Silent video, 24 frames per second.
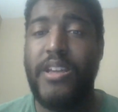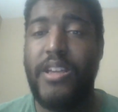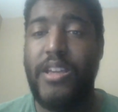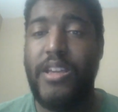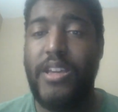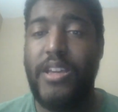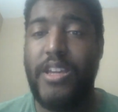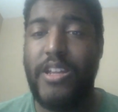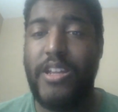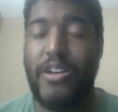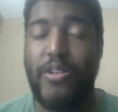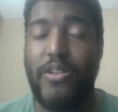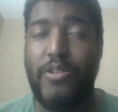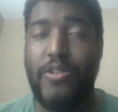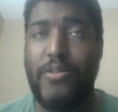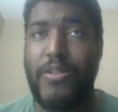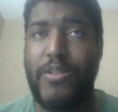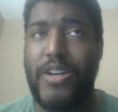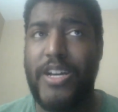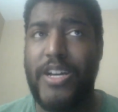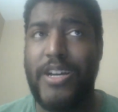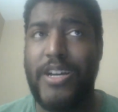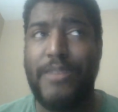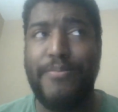You
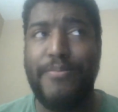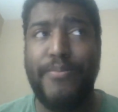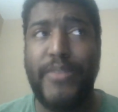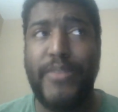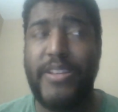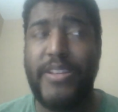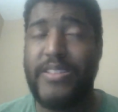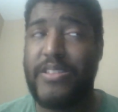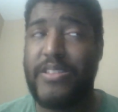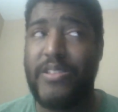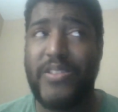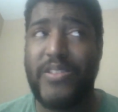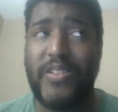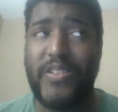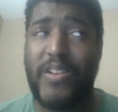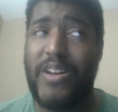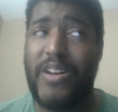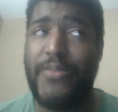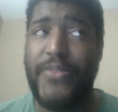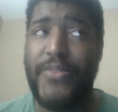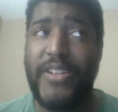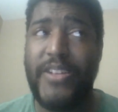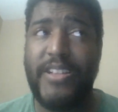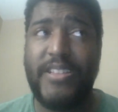know, um, Minnesota's
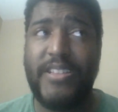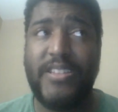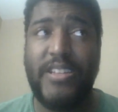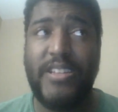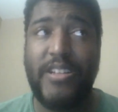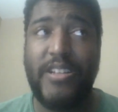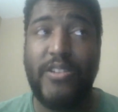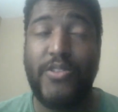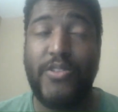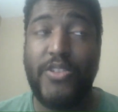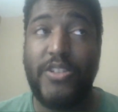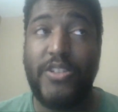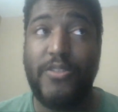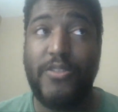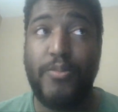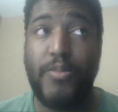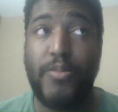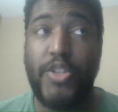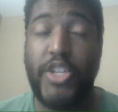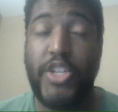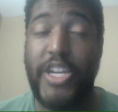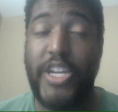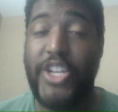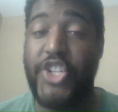offense, you know,
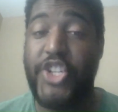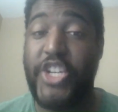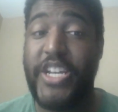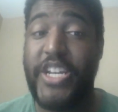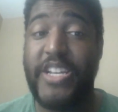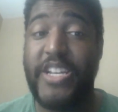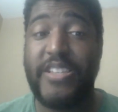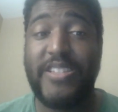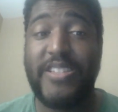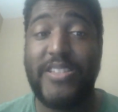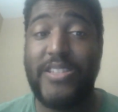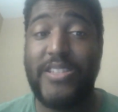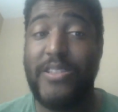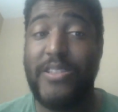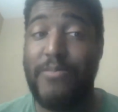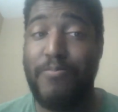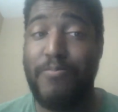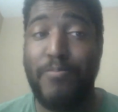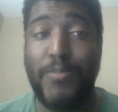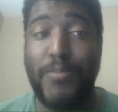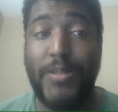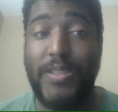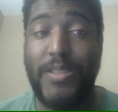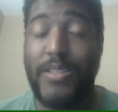Jay Jettis
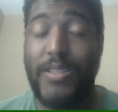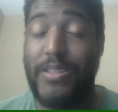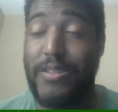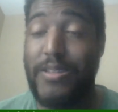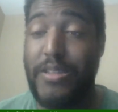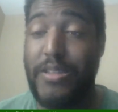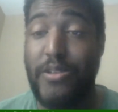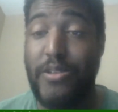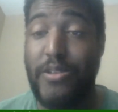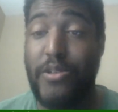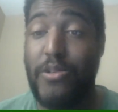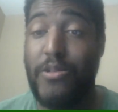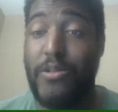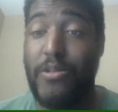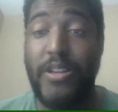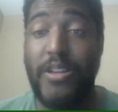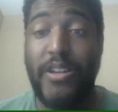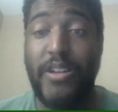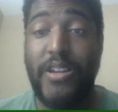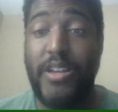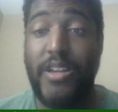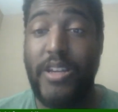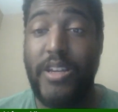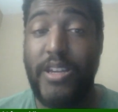still
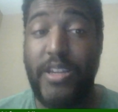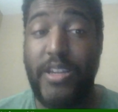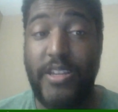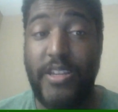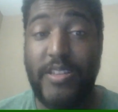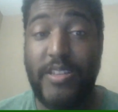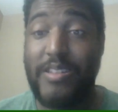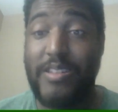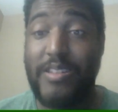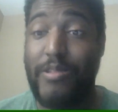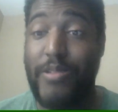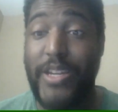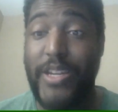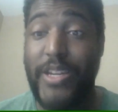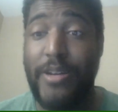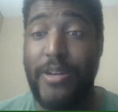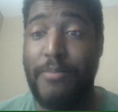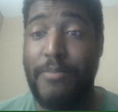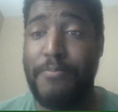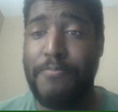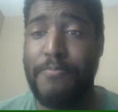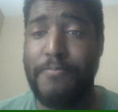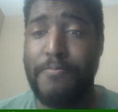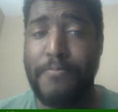he is still
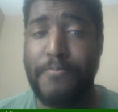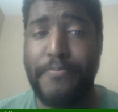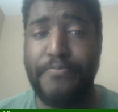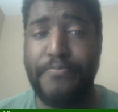him.